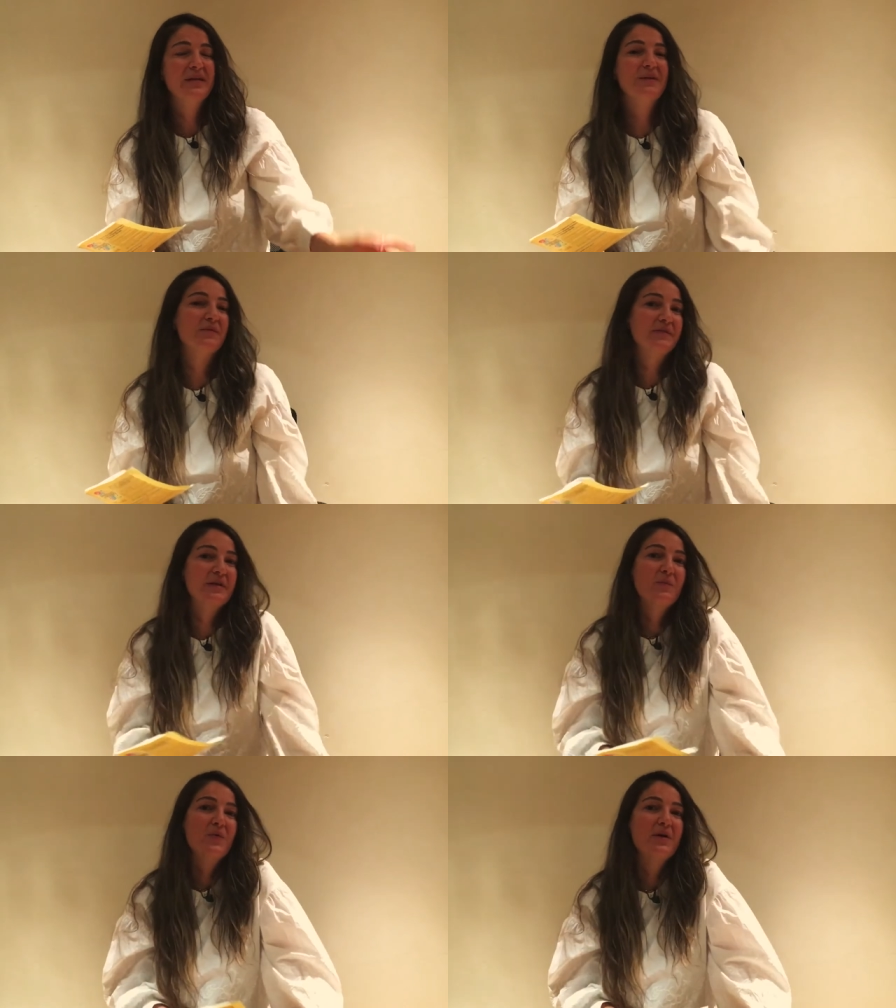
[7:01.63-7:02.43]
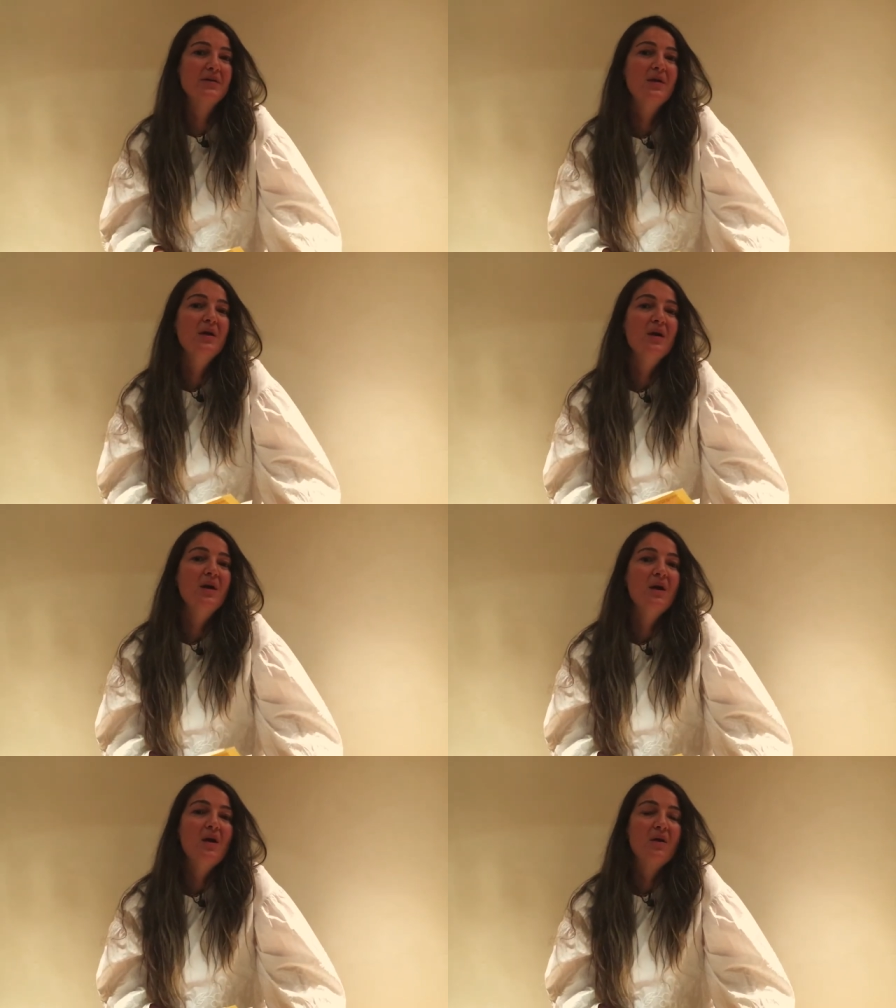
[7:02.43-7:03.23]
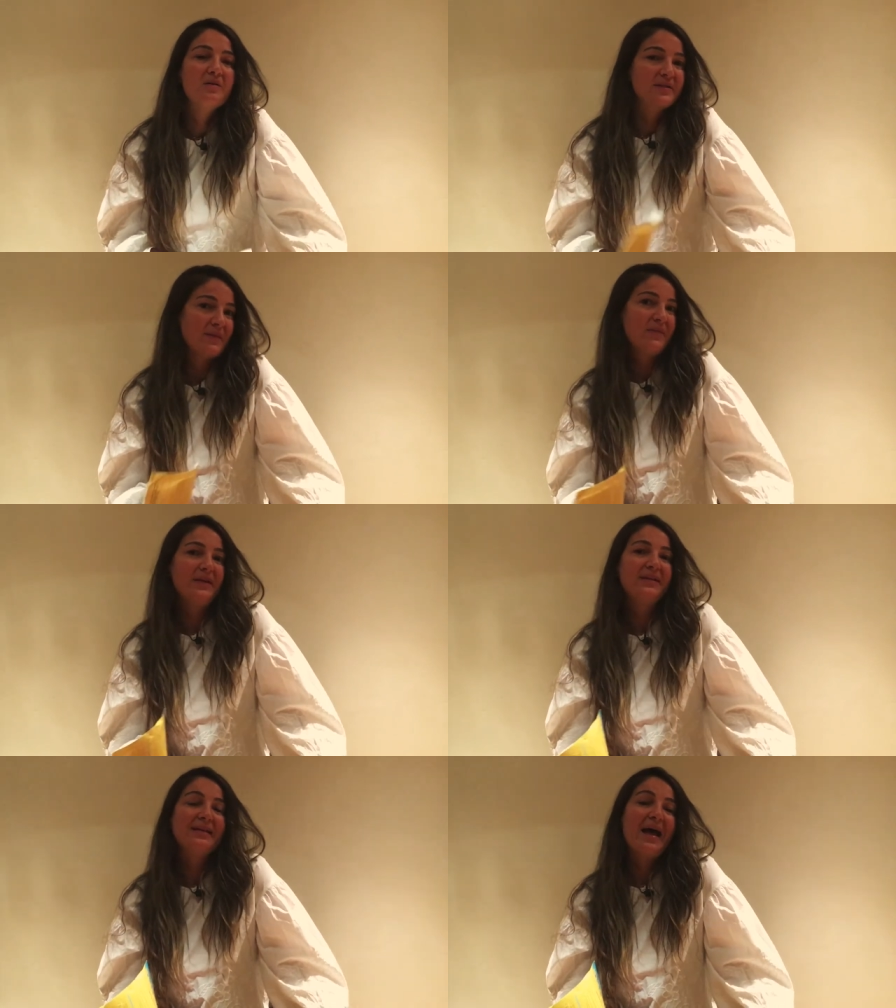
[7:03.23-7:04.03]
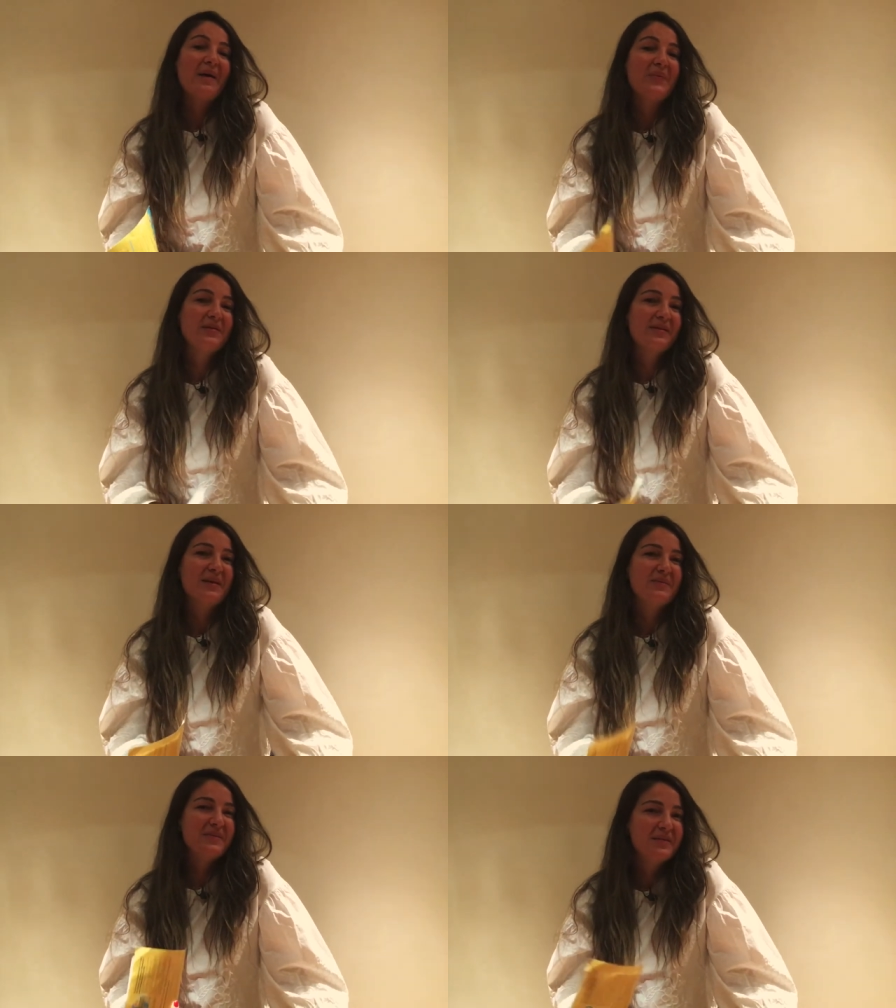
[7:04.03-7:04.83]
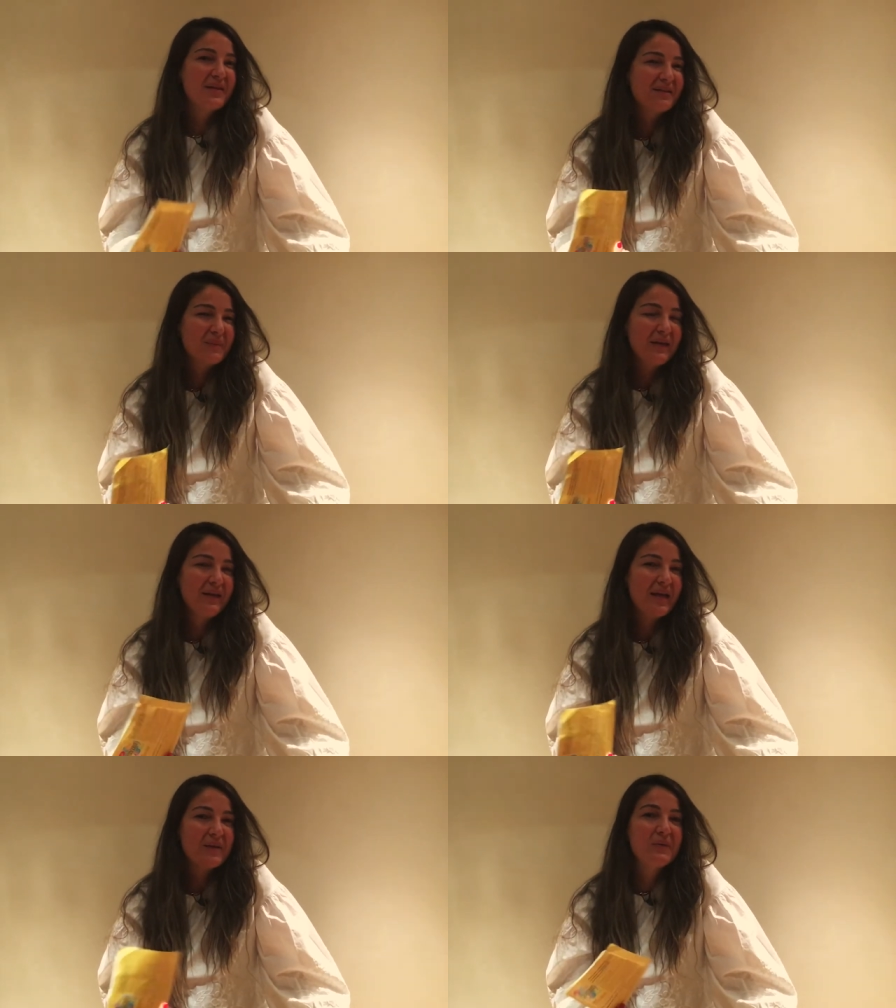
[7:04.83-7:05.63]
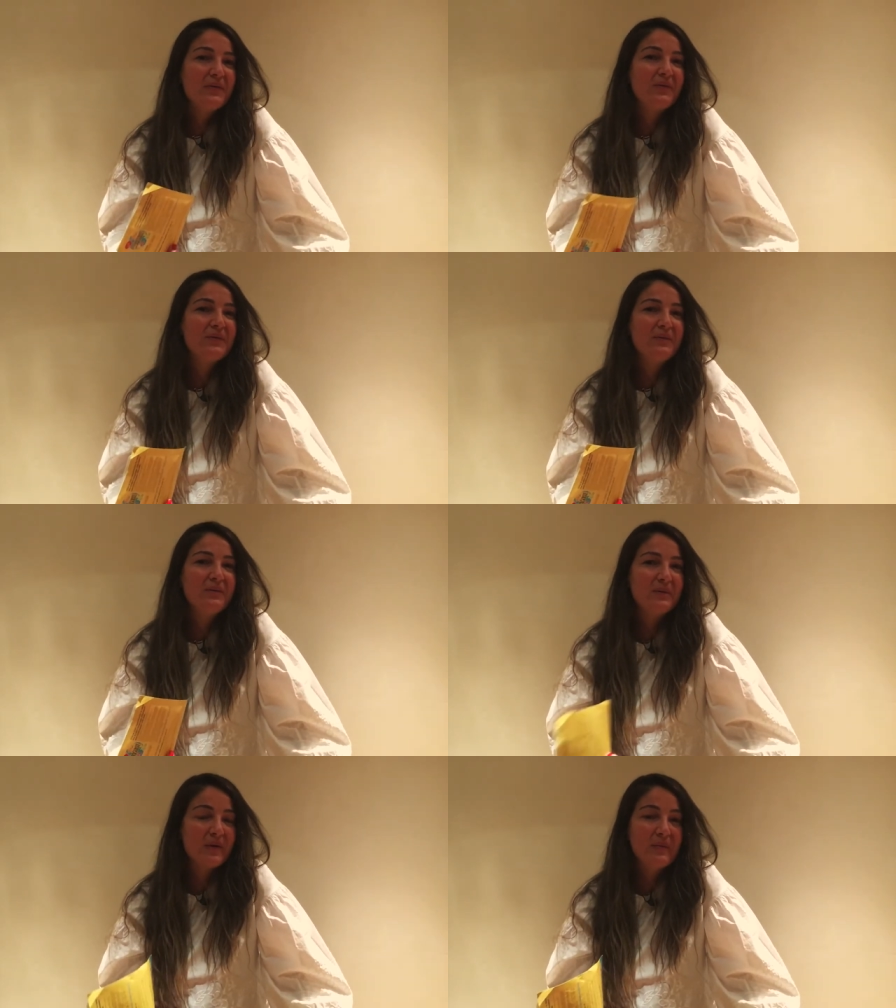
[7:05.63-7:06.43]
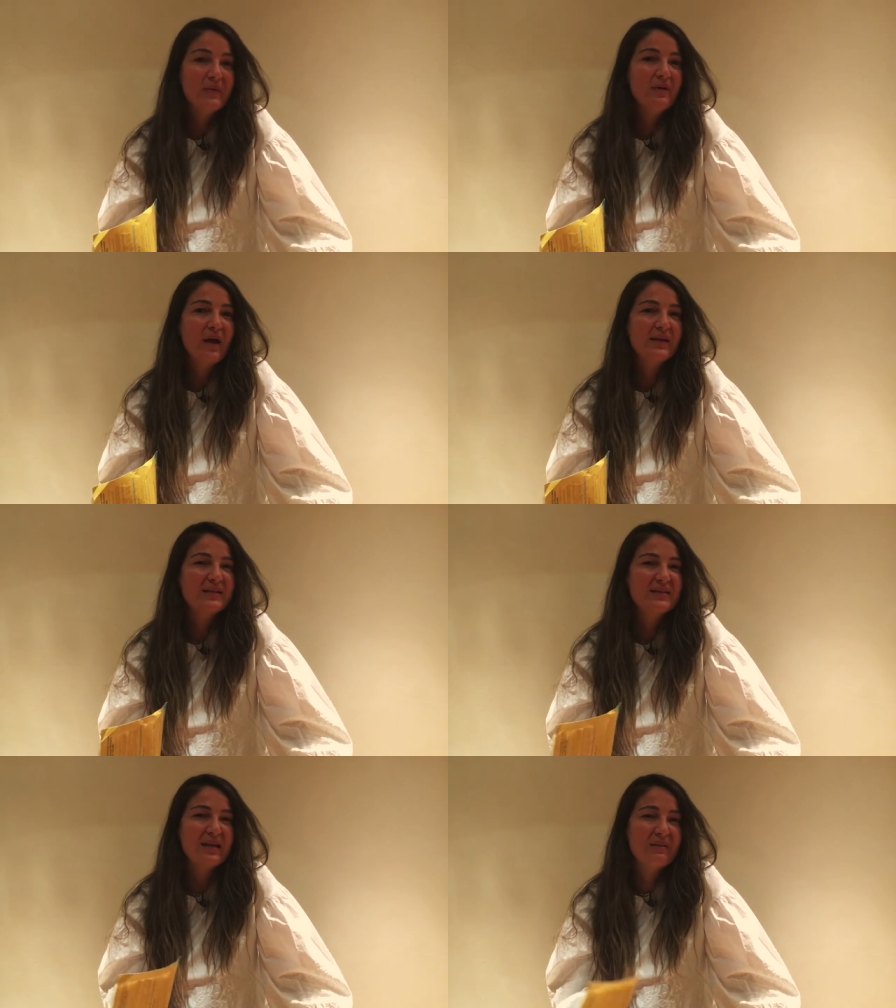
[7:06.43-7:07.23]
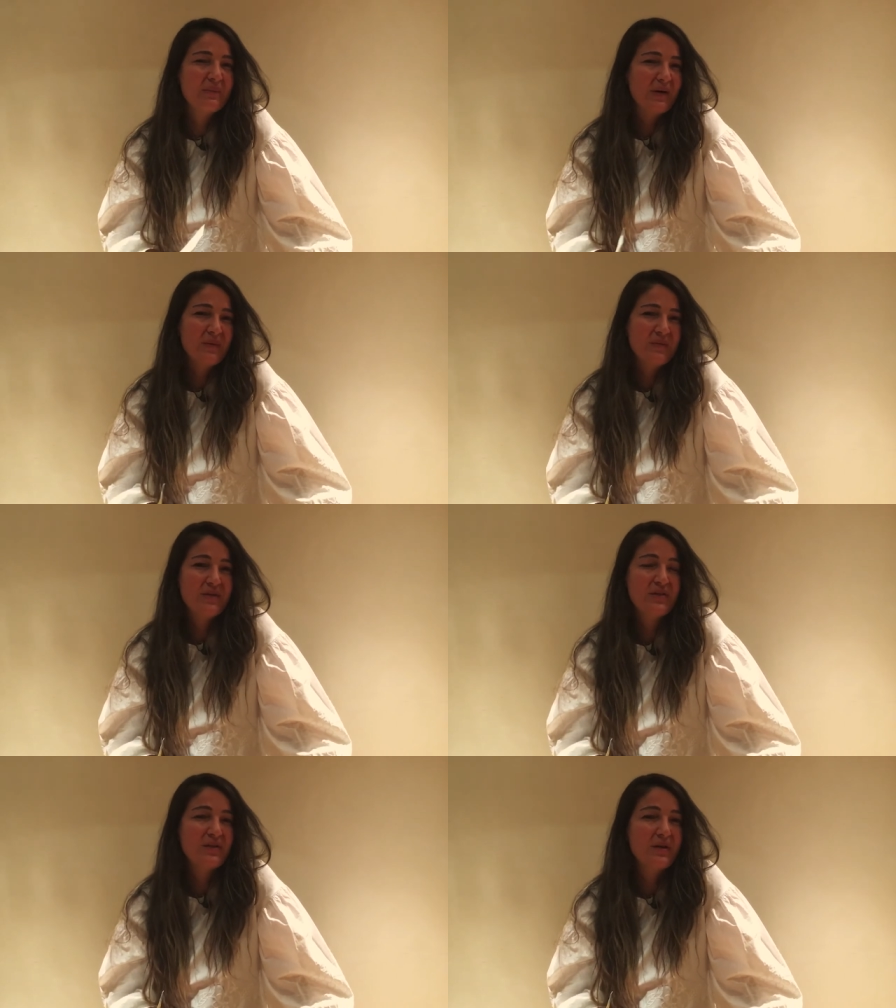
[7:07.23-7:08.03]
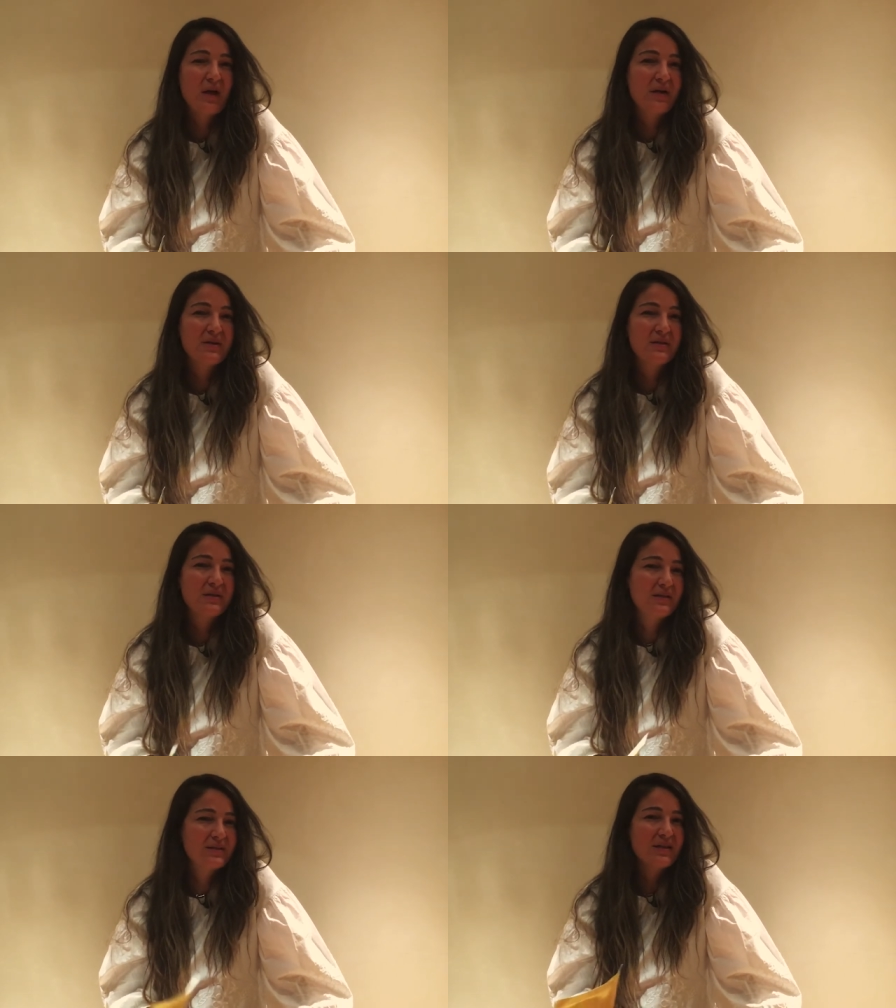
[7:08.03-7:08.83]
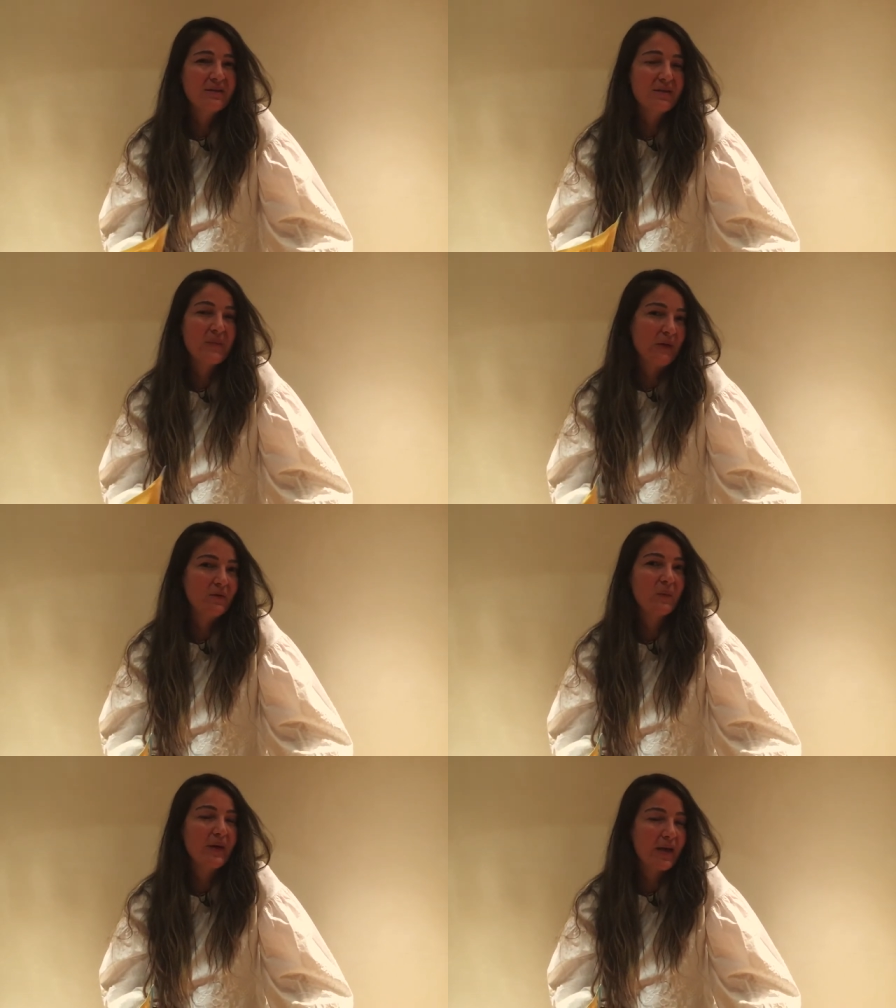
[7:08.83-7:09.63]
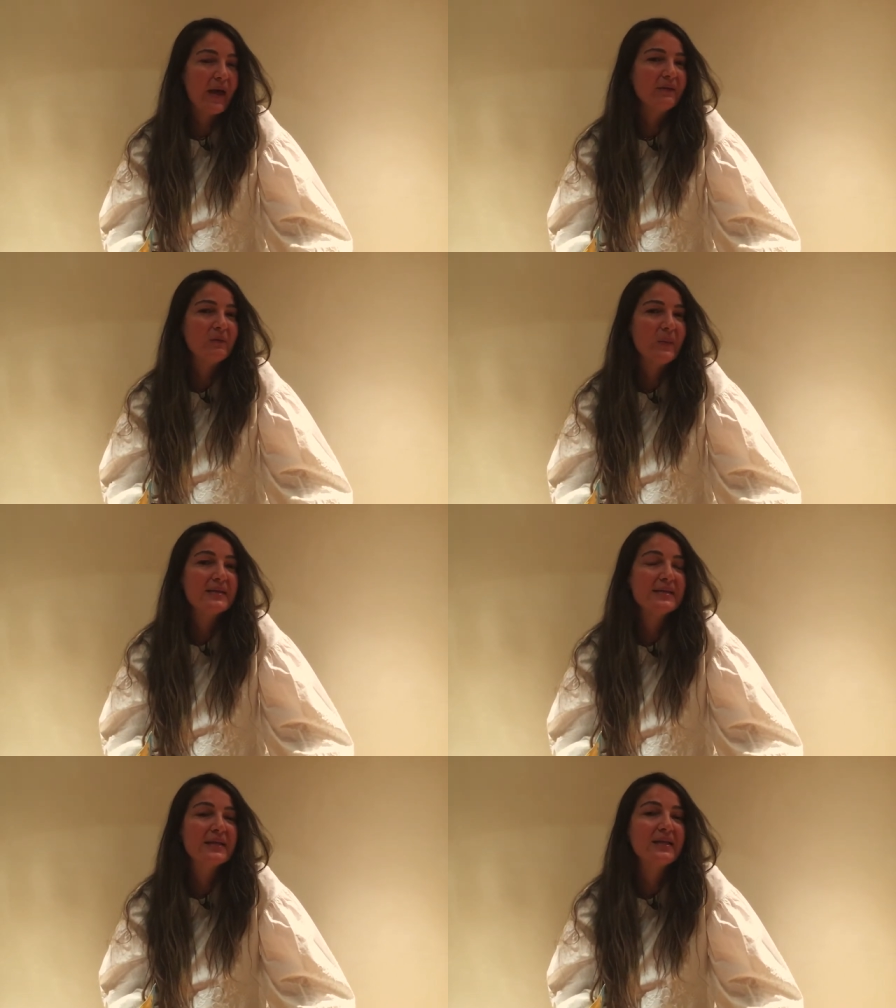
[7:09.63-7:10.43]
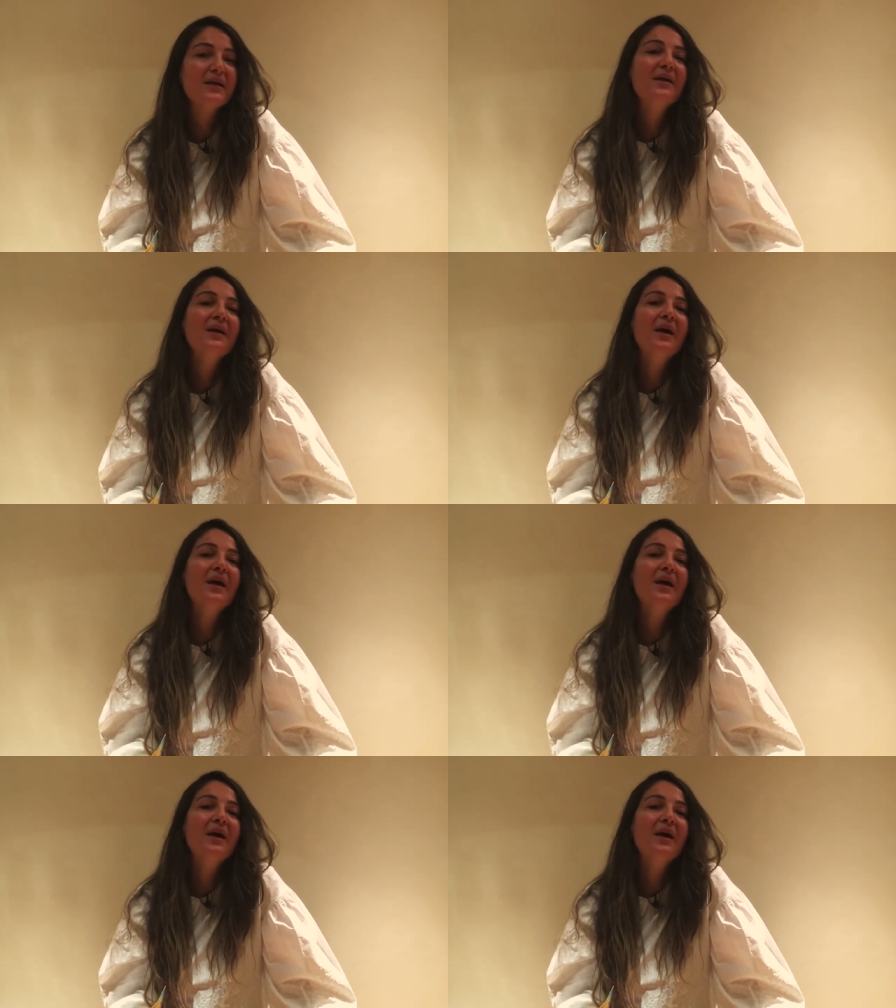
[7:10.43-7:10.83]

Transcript: the name of someone or something that happened and I'm not being able to remember, I can say It's not coming to my head basically.